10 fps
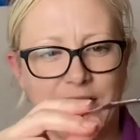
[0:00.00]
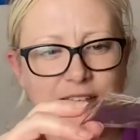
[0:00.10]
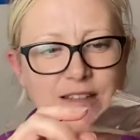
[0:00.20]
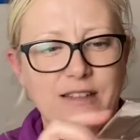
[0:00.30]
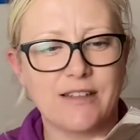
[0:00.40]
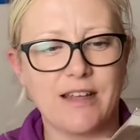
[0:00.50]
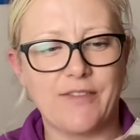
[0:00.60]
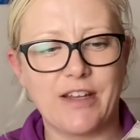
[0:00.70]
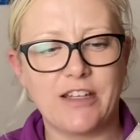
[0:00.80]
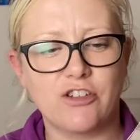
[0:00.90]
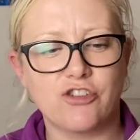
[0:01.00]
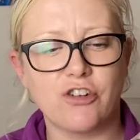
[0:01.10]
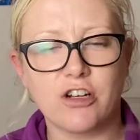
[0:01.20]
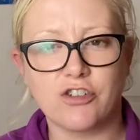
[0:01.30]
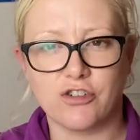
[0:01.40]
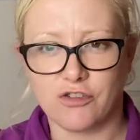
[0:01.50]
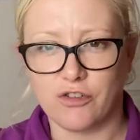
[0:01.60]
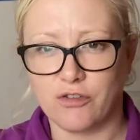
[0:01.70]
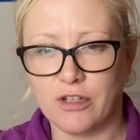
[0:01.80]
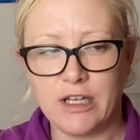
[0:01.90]
So it doesn't have any instructions
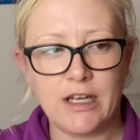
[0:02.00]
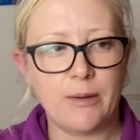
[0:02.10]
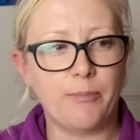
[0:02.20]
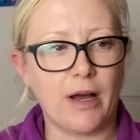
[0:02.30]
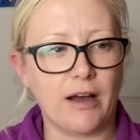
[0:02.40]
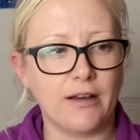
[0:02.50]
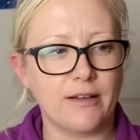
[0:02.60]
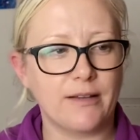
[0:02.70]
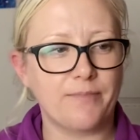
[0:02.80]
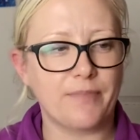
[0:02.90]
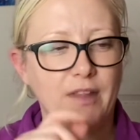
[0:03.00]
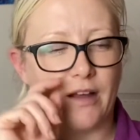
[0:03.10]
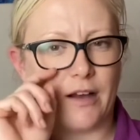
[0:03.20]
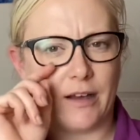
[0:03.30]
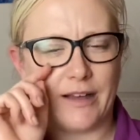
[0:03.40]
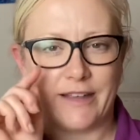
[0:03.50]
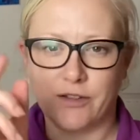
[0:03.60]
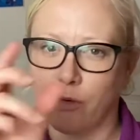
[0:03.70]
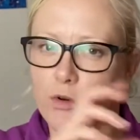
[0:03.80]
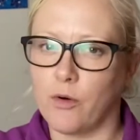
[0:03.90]
on, but it's
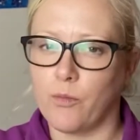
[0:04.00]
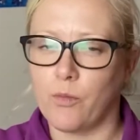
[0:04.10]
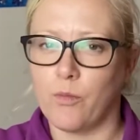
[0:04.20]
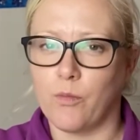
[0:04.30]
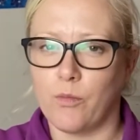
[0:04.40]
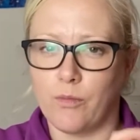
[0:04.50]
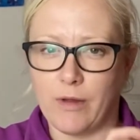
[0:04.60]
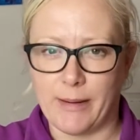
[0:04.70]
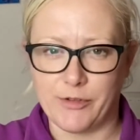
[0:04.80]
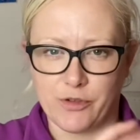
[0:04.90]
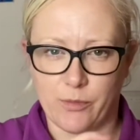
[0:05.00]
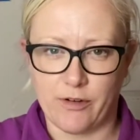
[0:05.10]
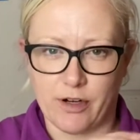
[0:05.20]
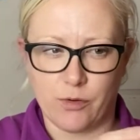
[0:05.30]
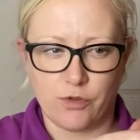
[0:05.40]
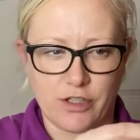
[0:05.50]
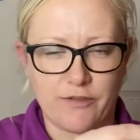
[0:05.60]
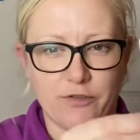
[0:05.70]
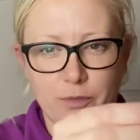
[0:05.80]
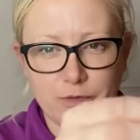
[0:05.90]
all on Amazon where I ordered it
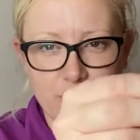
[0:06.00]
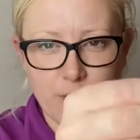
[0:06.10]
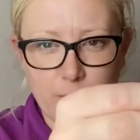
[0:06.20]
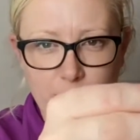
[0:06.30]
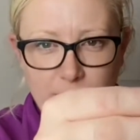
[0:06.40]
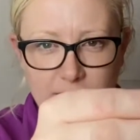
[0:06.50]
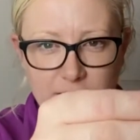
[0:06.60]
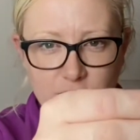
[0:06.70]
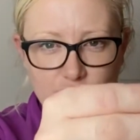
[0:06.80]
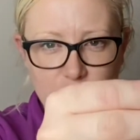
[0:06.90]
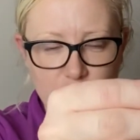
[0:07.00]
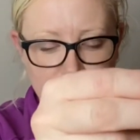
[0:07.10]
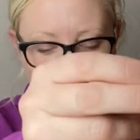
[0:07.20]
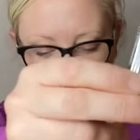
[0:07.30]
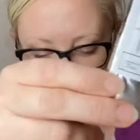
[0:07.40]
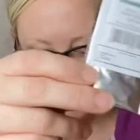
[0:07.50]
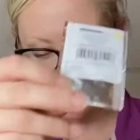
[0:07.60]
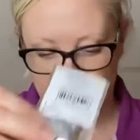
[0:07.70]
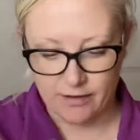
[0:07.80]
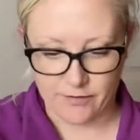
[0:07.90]
from. So I will get the instructions off of there
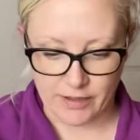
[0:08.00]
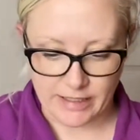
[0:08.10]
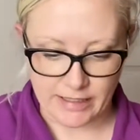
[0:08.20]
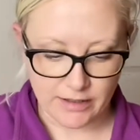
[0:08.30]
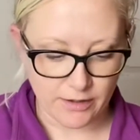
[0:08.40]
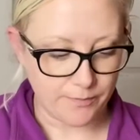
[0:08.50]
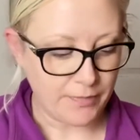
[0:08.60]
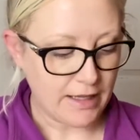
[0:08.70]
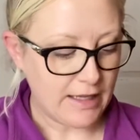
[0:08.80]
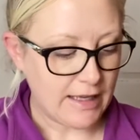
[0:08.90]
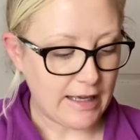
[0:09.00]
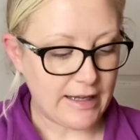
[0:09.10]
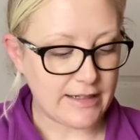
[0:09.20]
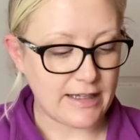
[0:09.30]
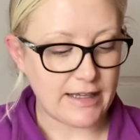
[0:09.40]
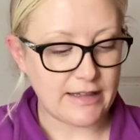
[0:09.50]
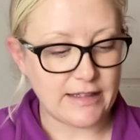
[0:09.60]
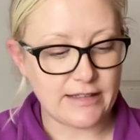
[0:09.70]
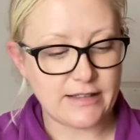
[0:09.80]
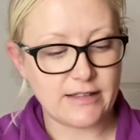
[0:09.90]
if I need them. And then
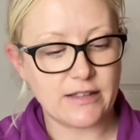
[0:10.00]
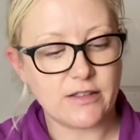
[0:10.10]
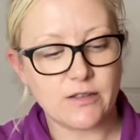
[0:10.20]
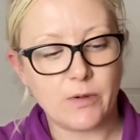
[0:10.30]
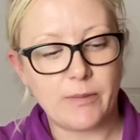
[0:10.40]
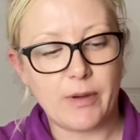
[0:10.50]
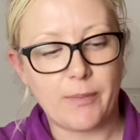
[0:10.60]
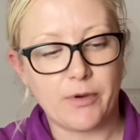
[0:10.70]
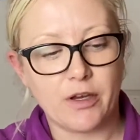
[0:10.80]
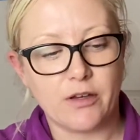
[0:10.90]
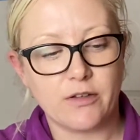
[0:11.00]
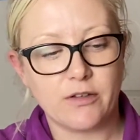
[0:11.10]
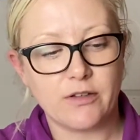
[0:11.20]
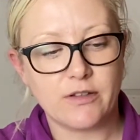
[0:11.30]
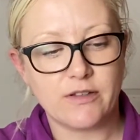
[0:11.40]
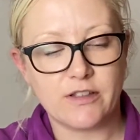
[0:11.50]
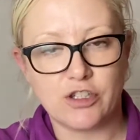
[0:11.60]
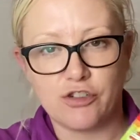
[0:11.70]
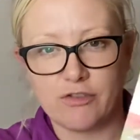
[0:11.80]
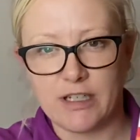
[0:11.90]
this sweet pepper
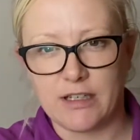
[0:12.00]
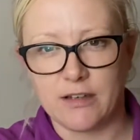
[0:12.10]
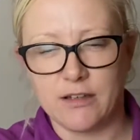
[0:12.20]
citrina.